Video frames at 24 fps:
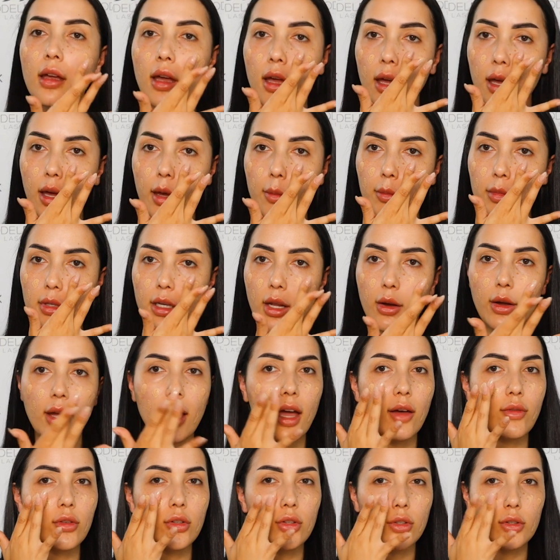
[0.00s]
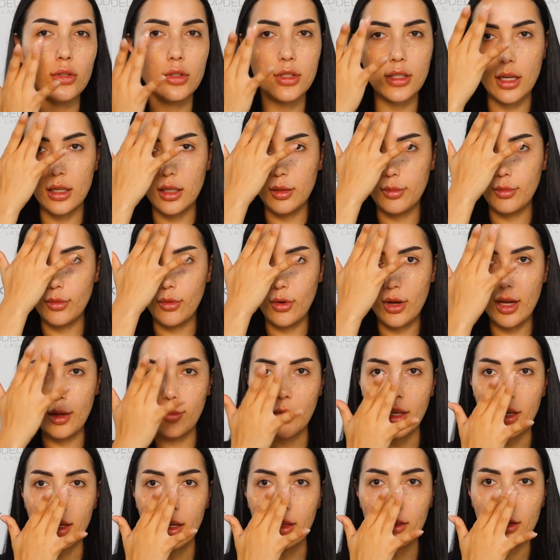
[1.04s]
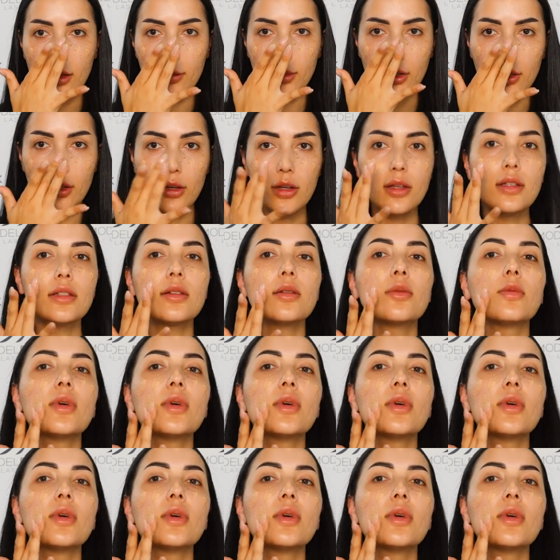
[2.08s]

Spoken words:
Now I haven't used any primer either because